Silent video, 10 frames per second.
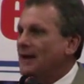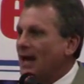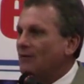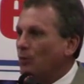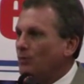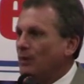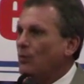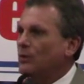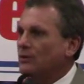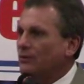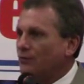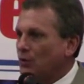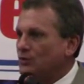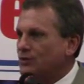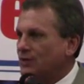That will be one of the
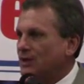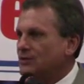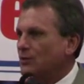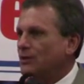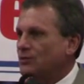first things that